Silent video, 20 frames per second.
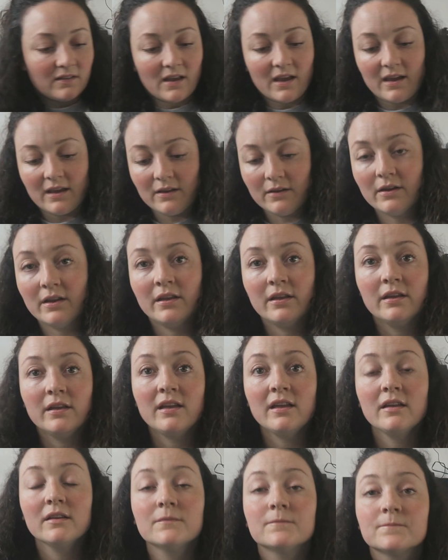So
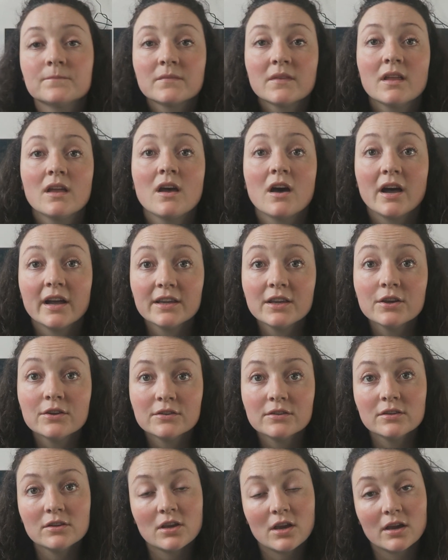I
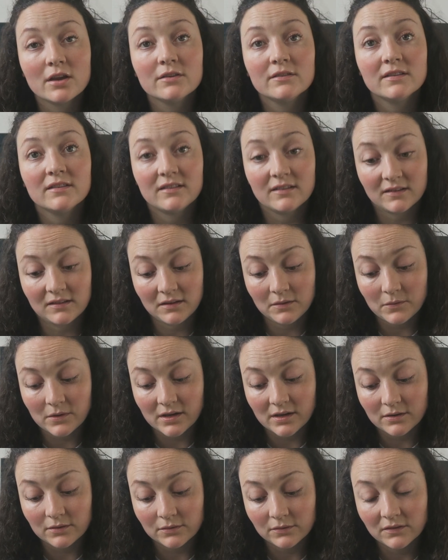couldn't go to Disney
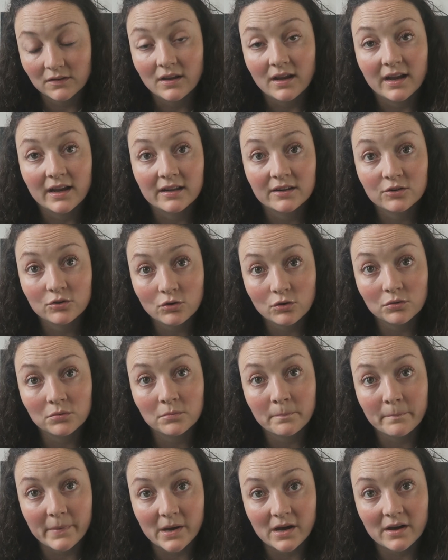World and
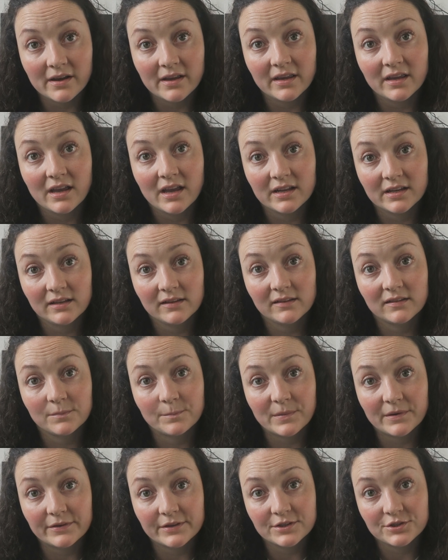not buy any
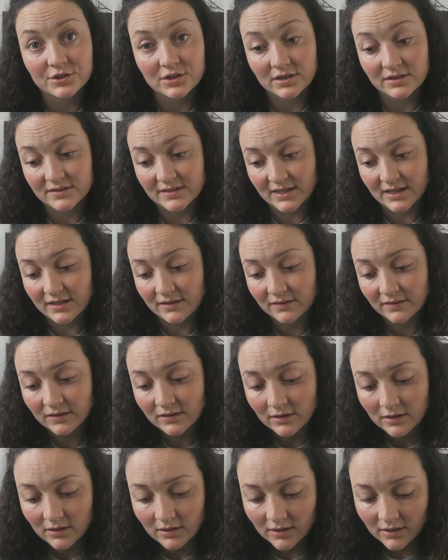Spirit jerseys.
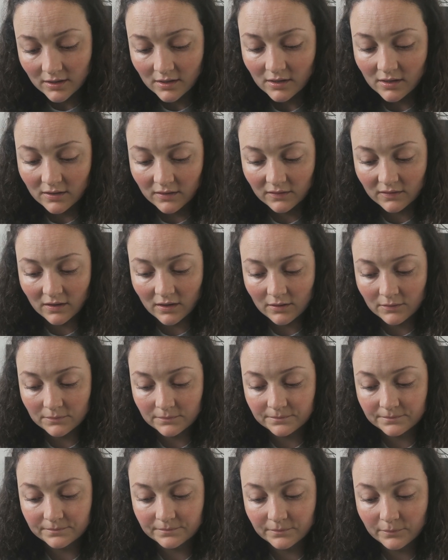So
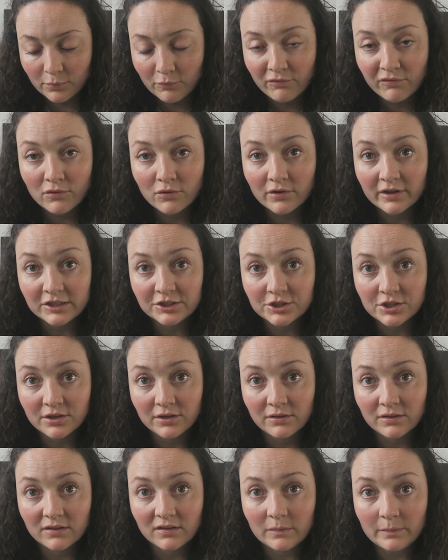before I show
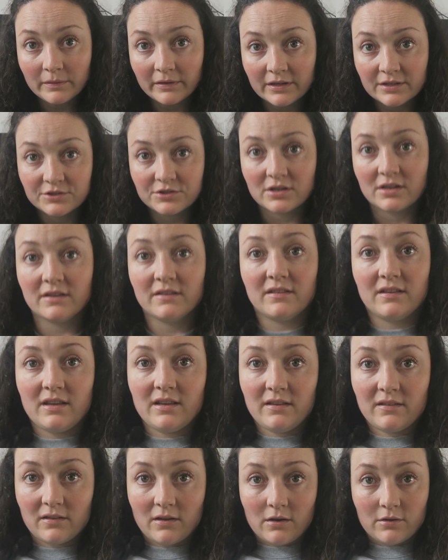you the Spirit
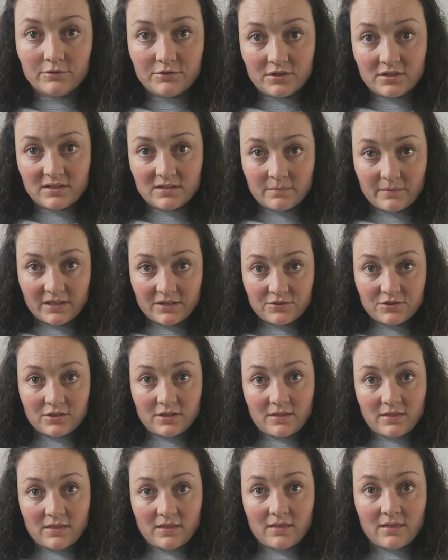jerseys, I'll just
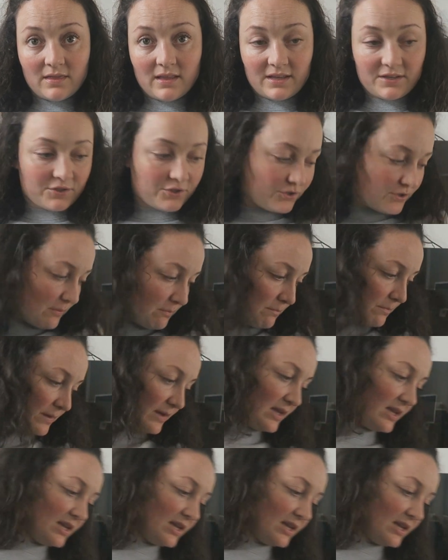mention this jumper